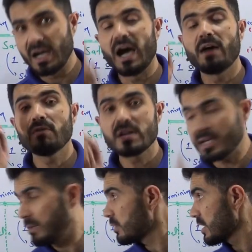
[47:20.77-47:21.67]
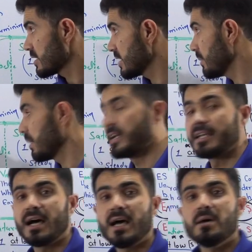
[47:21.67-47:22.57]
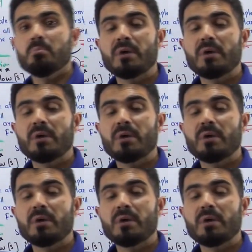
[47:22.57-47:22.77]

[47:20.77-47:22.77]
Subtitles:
I will come with the same idea,